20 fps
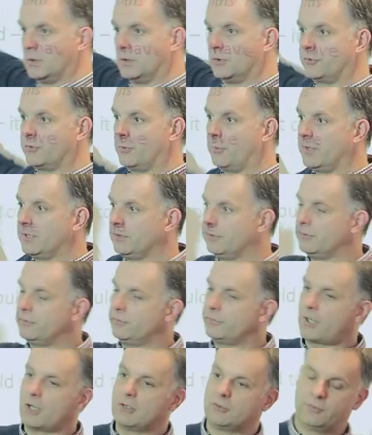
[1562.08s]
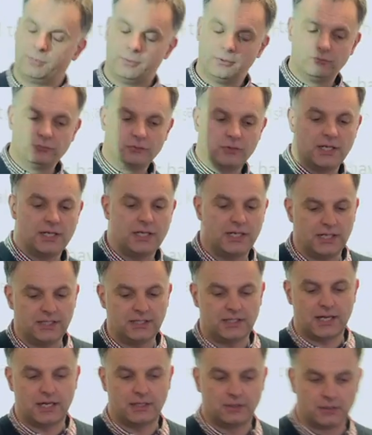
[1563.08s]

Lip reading: Something that's going to be really,